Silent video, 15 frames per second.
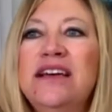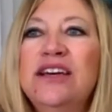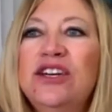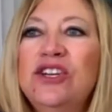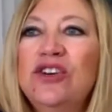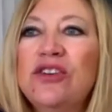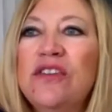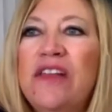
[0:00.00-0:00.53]

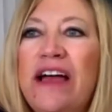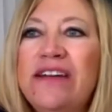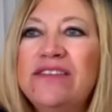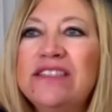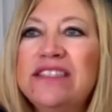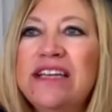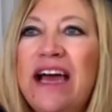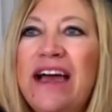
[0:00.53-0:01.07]
your
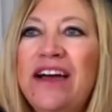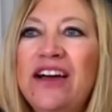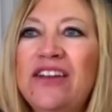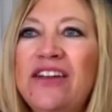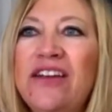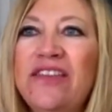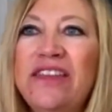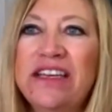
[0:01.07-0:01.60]
lifestyle
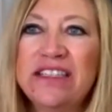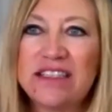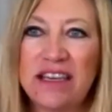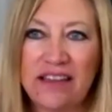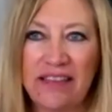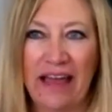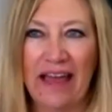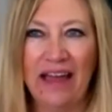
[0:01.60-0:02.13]
and things like
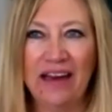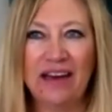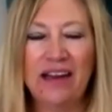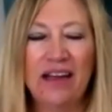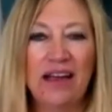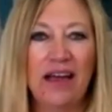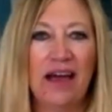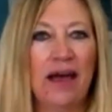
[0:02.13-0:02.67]
that.
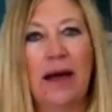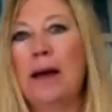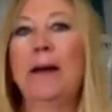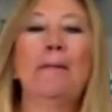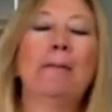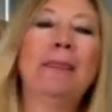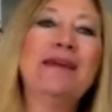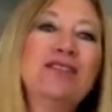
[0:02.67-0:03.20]

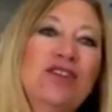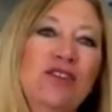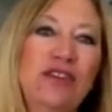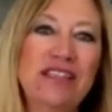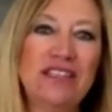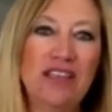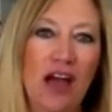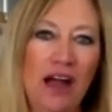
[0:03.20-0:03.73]
So
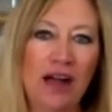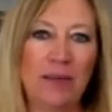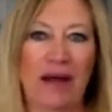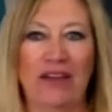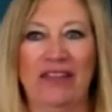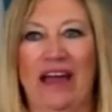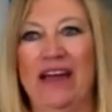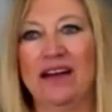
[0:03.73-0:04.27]
let's talk about
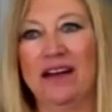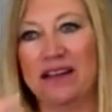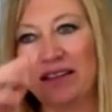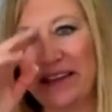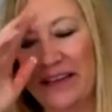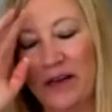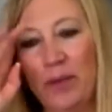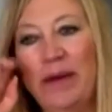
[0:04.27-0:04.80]
that a
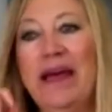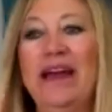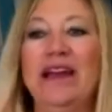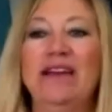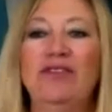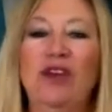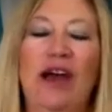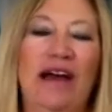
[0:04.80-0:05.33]
little bit.
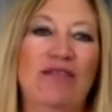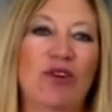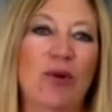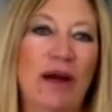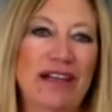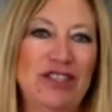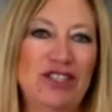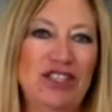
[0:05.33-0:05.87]
If you have
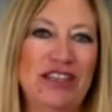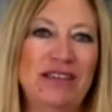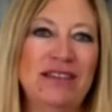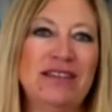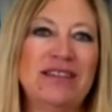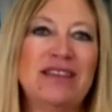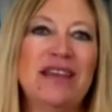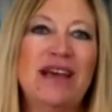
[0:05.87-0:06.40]

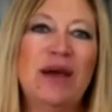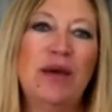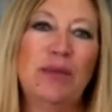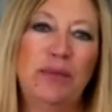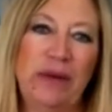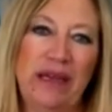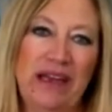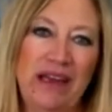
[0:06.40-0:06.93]
questions,
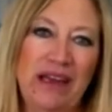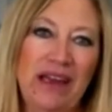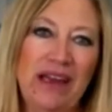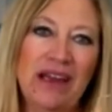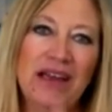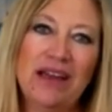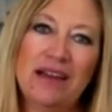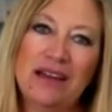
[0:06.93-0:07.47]

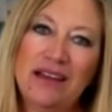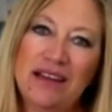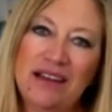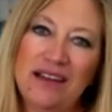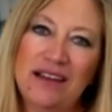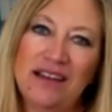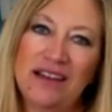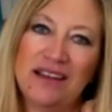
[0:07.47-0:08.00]
be
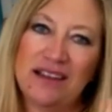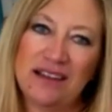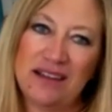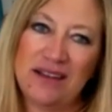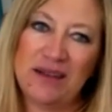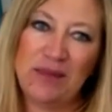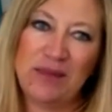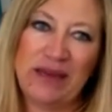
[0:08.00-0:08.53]

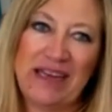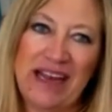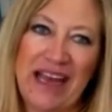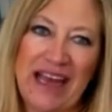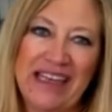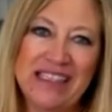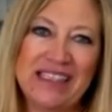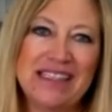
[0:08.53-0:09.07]

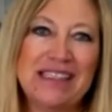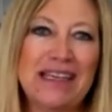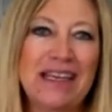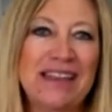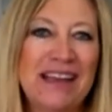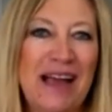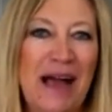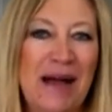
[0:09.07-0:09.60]
nice in the
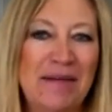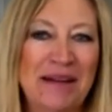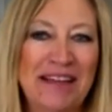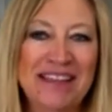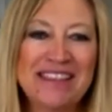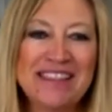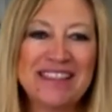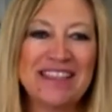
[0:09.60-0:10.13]

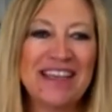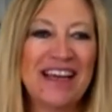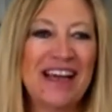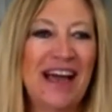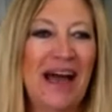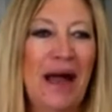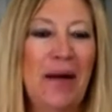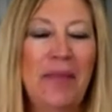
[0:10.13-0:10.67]
comments.
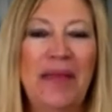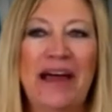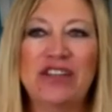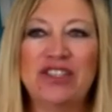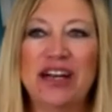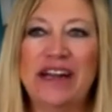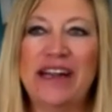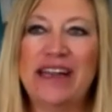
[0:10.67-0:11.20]
I'll
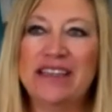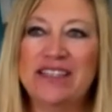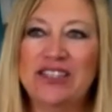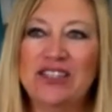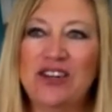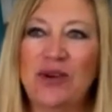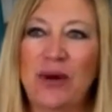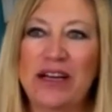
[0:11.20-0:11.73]
try to answer
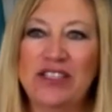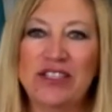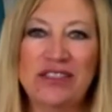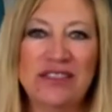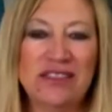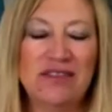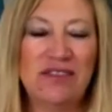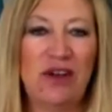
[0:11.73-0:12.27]
your questions
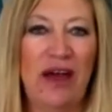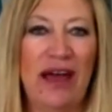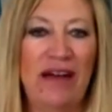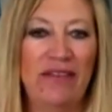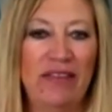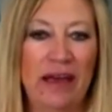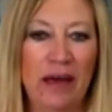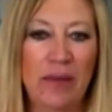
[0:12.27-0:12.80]
if you have
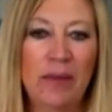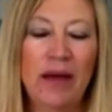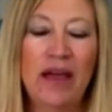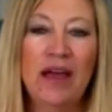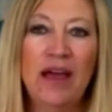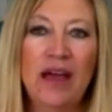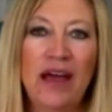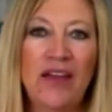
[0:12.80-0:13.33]
them.
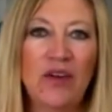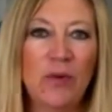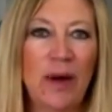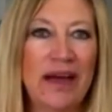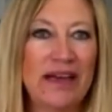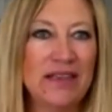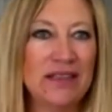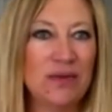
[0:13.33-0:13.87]

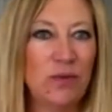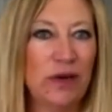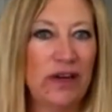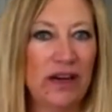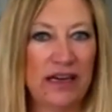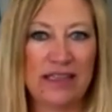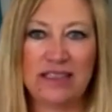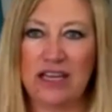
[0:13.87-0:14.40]
Otherwise, we're
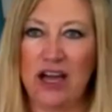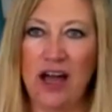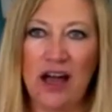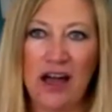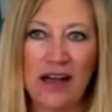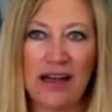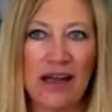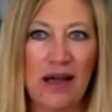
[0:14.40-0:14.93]
going to
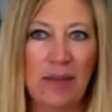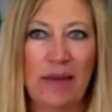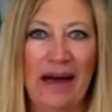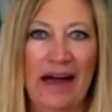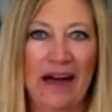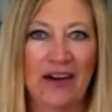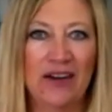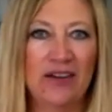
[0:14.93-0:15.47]
talk
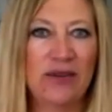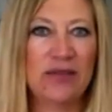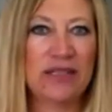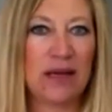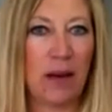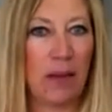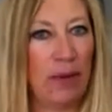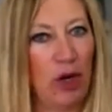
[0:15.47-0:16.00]
about
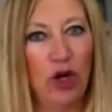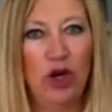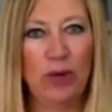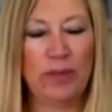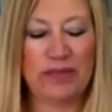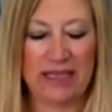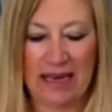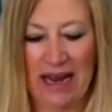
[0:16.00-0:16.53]

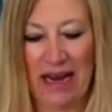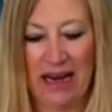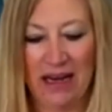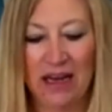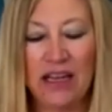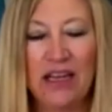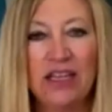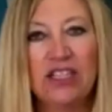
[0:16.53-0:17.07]
poop today.
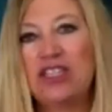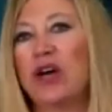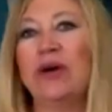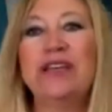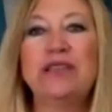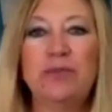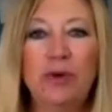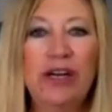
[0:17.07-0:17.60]
So
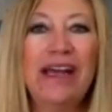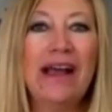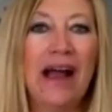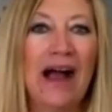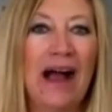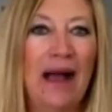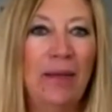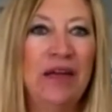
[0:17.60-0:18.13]
it's pretty
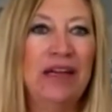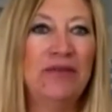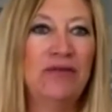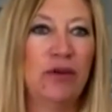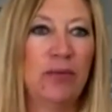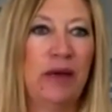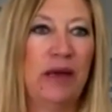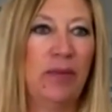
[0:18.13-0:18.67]
common
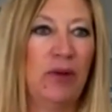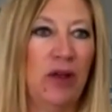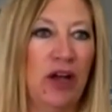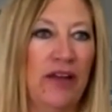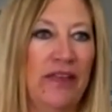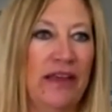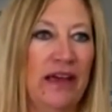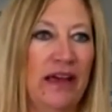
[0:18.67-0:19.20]
for people on
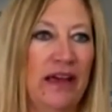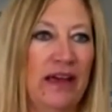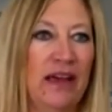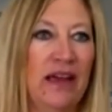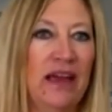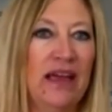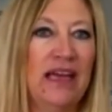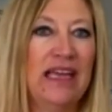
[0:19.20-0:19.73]
the
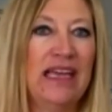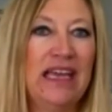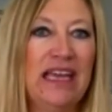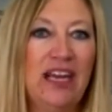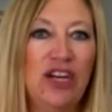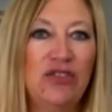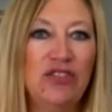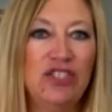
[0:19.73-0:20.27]

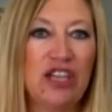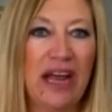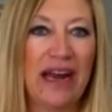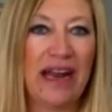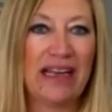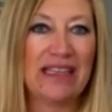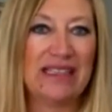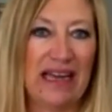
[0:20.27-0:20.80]

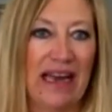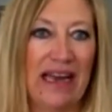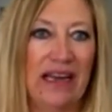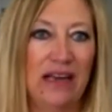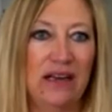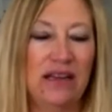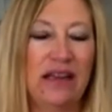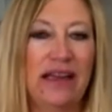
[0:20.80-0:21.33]
ketogenic
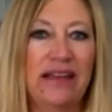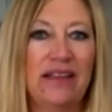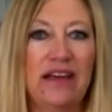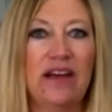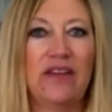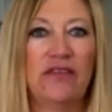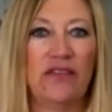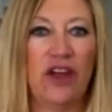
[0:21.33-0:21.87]
diet, like the
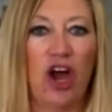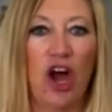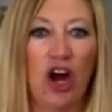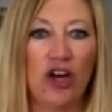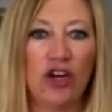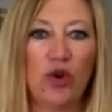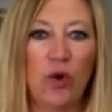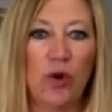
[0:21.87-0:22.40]

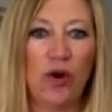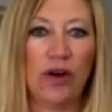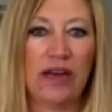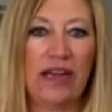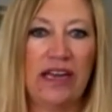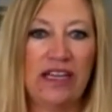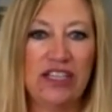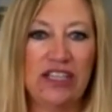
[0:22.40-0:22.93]
hardcore
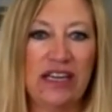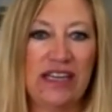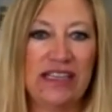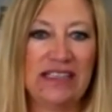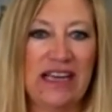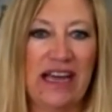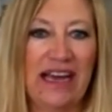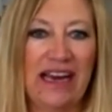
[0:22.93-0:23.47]
ketogenic
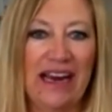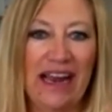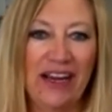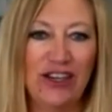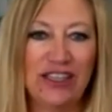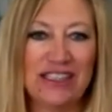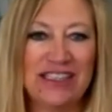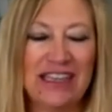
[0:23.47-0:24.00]
diet, hi
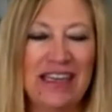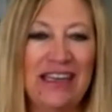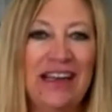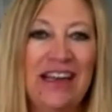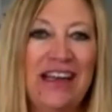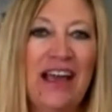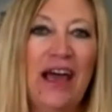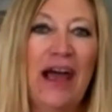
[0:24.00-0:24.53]
Christine,
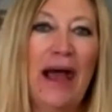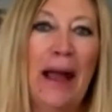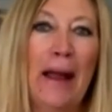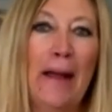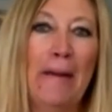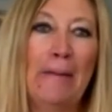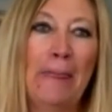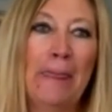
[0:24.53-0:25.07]

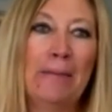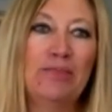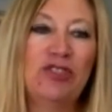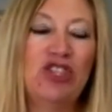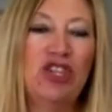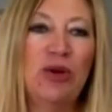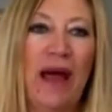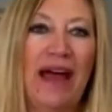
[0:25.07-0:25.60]

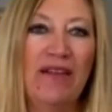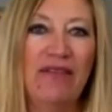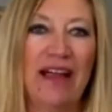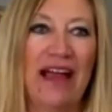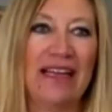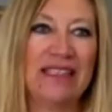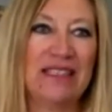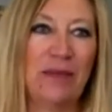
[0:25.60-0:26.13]
to have
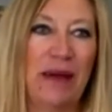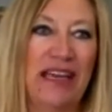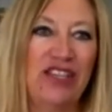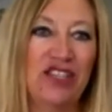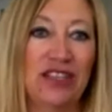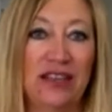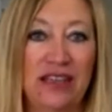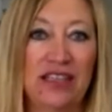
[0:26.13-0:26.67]

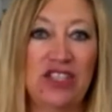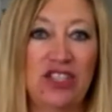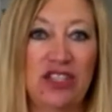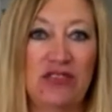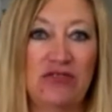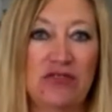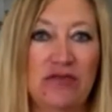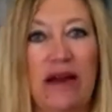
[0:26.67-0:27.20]
constipation
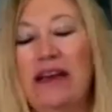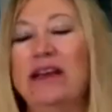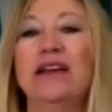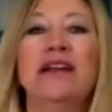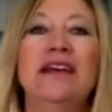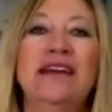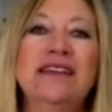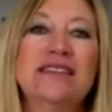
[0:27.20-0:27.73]
issues, right?
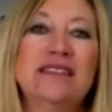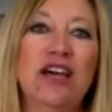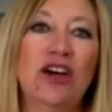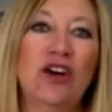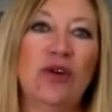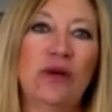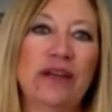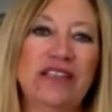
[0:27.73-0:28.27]

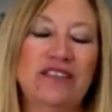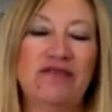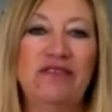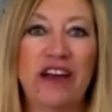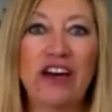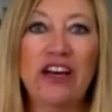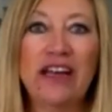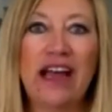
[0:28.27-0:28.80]
So it's
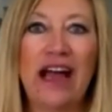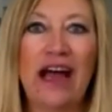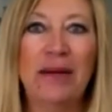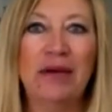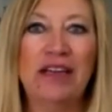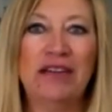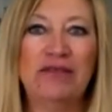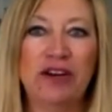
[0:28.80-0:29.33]
very
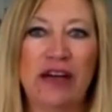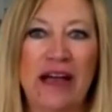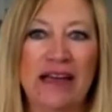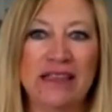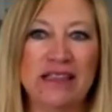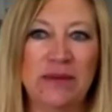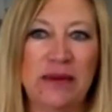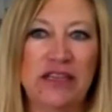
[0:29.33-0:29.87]
common for
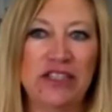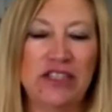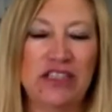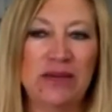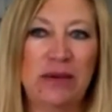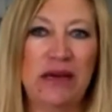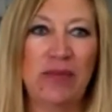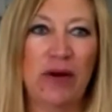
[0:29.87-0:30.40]
constipation to
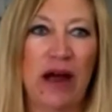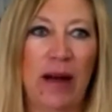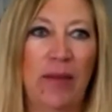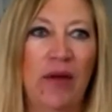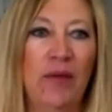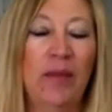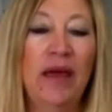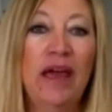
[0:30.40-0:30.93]
be a
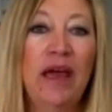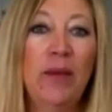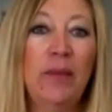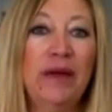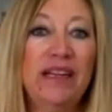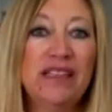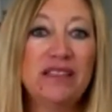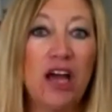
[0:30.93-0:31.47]
problem, but
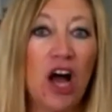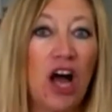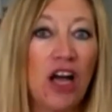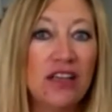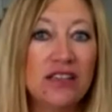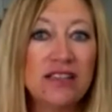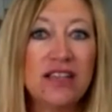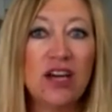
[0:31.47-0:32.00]
it's
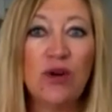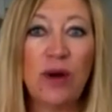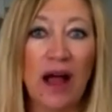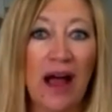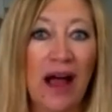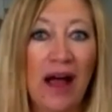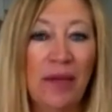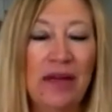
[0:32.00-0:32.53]
also
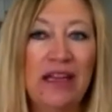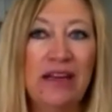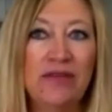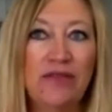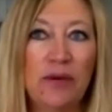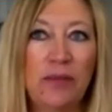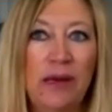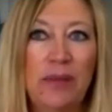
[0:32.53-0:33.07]
common
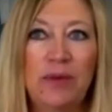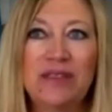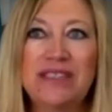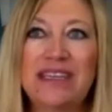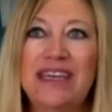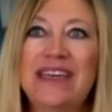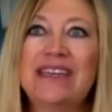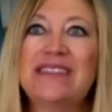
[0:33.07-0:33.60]
for people to
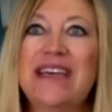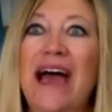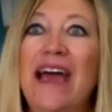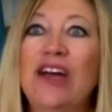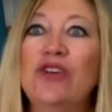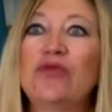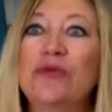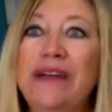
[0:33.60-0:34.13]
get
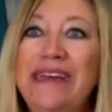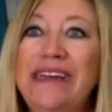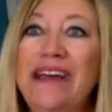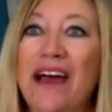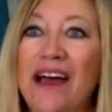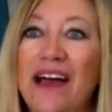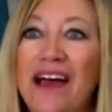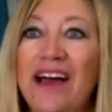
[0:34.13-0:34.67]

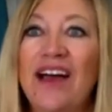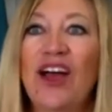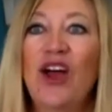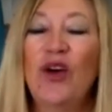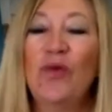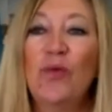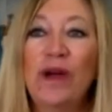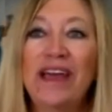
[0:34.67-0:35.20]
diarrhea
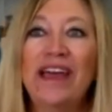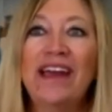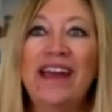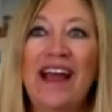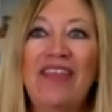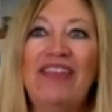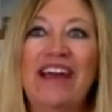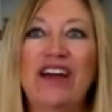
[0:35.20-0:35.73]

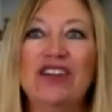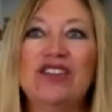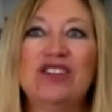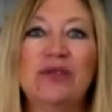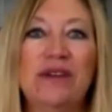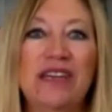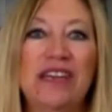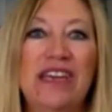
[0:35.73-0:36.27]
when they're
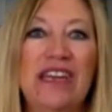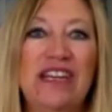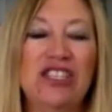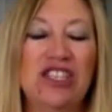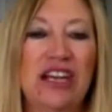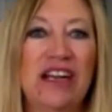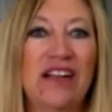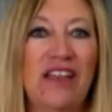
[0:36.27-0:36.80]
doing a
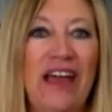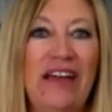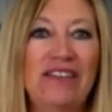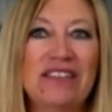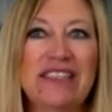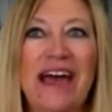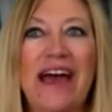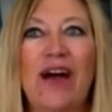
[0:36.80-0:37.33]
ketogenic
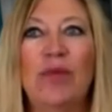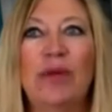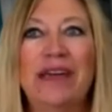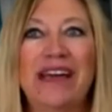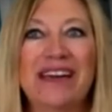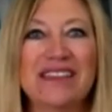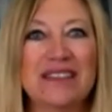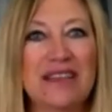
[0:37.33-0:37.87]
lifestyle,
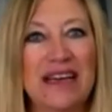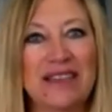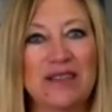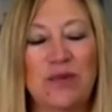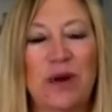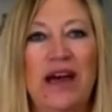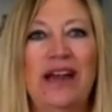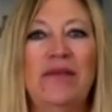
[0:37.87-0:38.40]
because guess
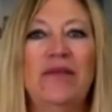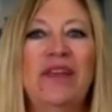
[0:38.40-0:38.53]
what?